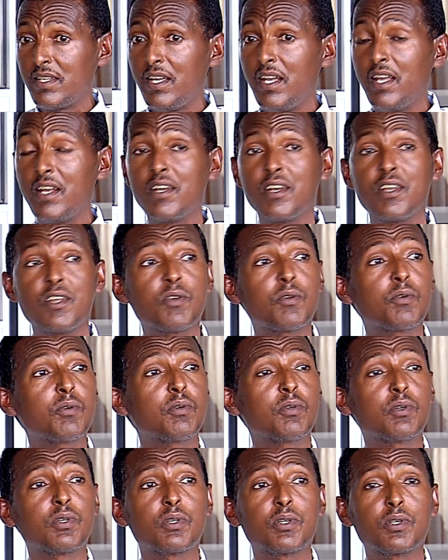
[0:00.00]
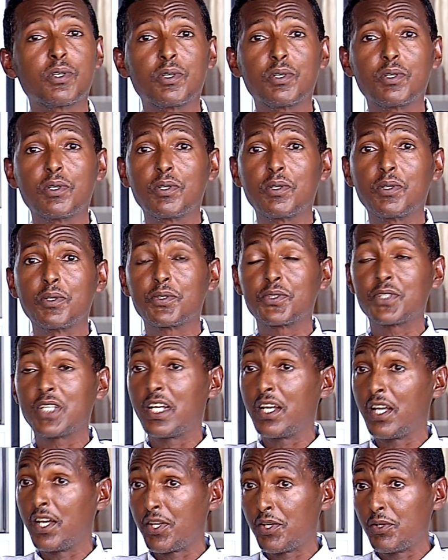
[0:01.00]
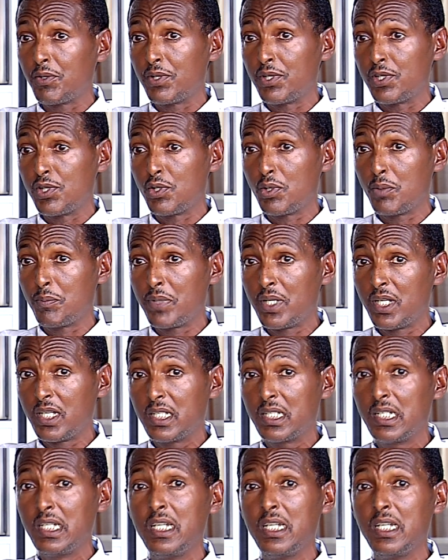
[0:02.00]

a new scenario in Ethiopia.